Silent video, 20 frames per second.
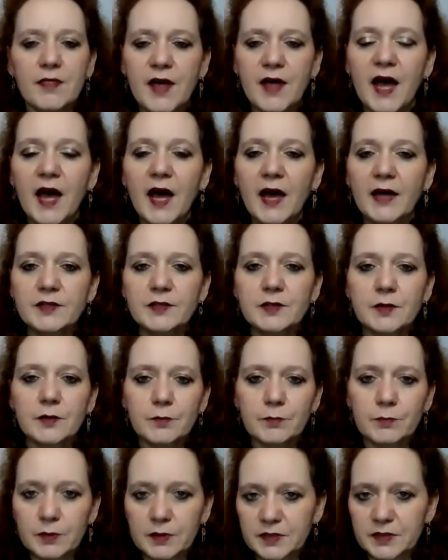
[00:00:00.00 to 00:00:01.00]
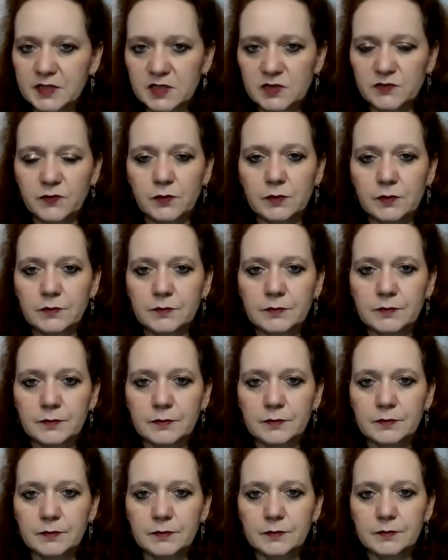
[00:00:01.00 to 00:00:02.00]
that blissful
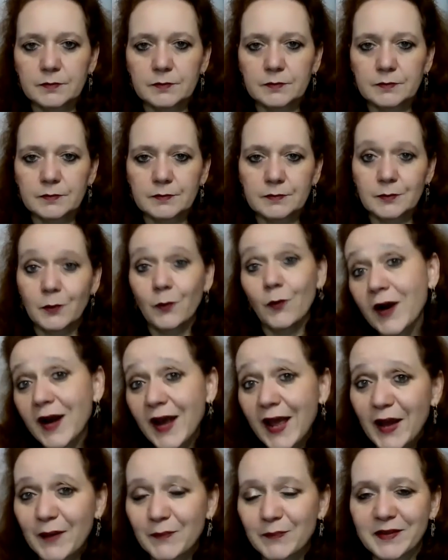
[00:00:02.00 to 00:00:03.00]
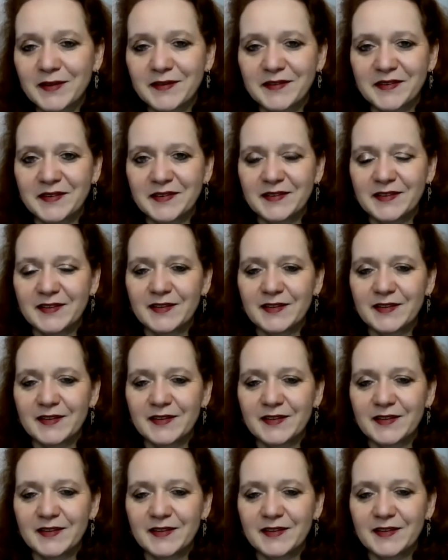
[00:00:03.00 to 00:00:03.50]
or happy?